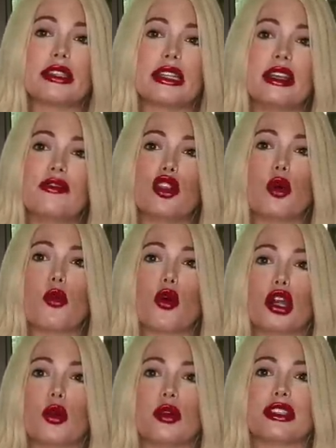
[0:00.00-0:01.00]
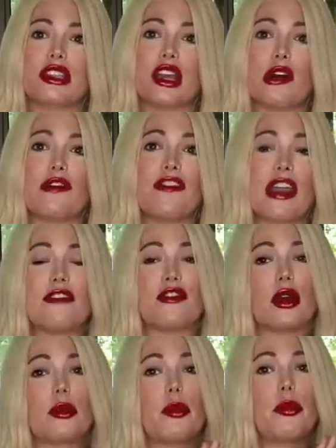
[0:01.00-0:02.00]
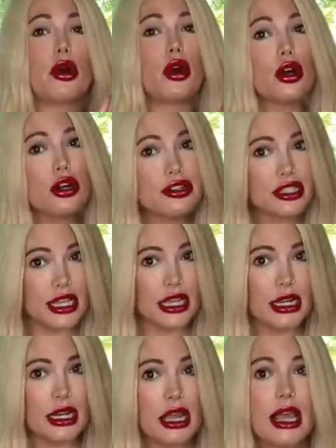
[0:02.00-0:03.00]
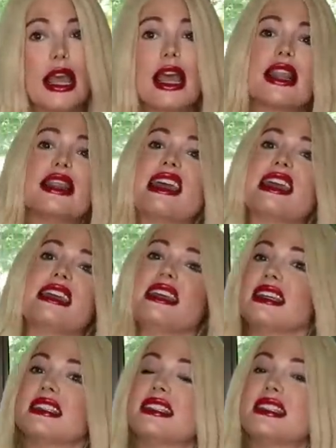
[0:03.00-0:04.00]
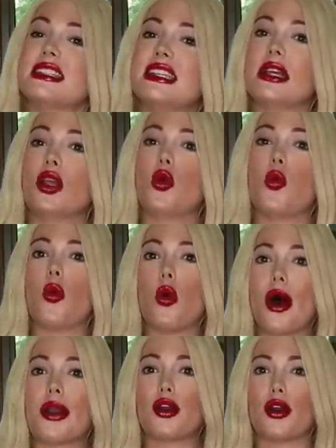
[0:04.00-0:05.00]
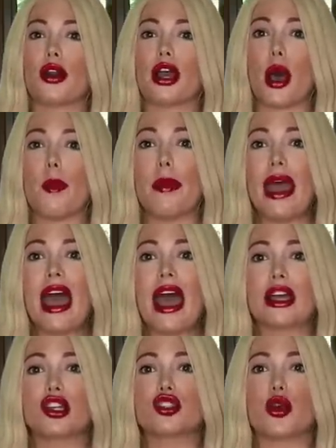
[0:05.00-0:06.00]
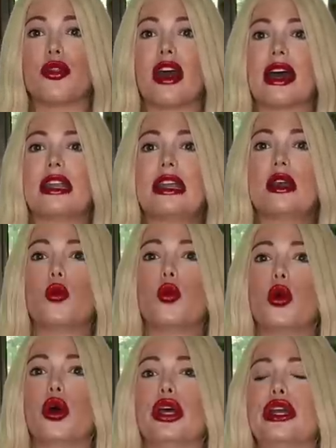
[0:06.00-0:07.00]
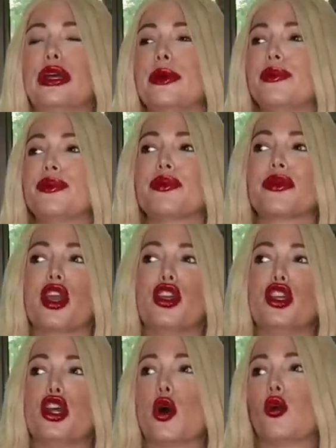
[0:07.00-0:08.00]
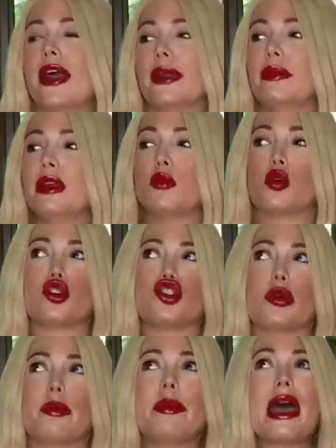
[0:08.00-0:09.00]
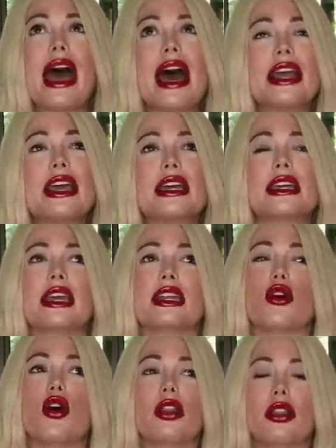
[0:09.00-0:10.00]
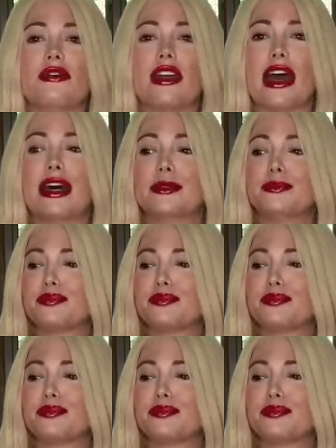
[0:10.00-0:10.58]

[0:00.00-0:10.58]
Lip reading: And even though Morgan wasn't their favorite person, they still wanted her to come back so that it would, you know, like be more dramatic and all of that.